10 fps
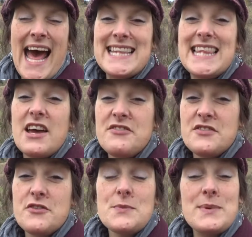
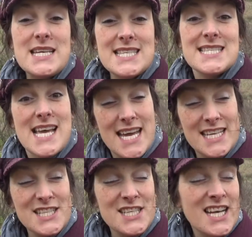left for a bigger
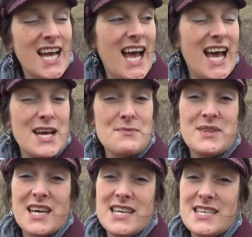stage.
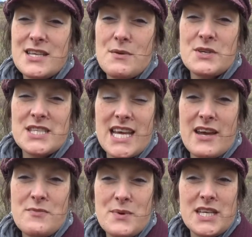Thank you so much to
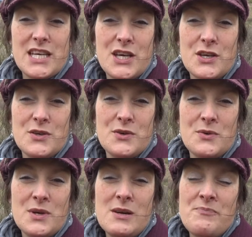everybody
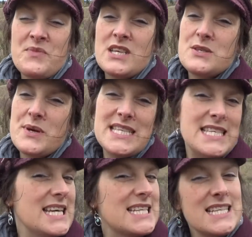who
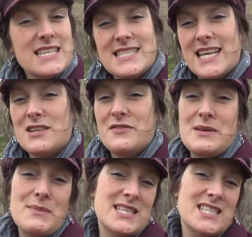tweeted and has sent
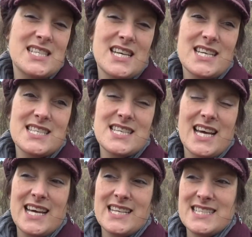lovely messages,
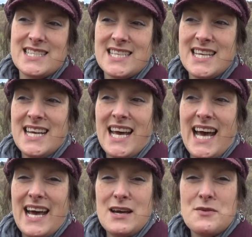and
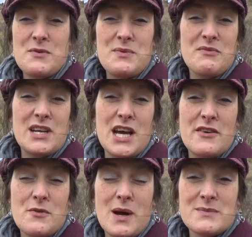we've been really
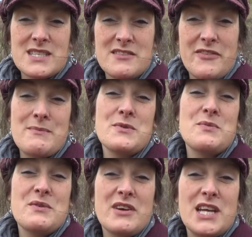overwhelmed as a family.
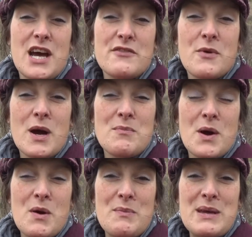We've been really overwhelmed
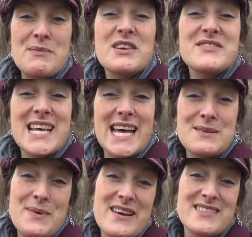by what people have said
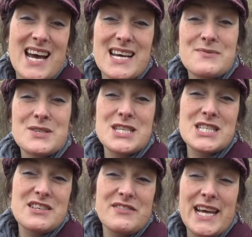about Dad, which
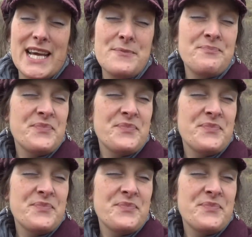is lovely.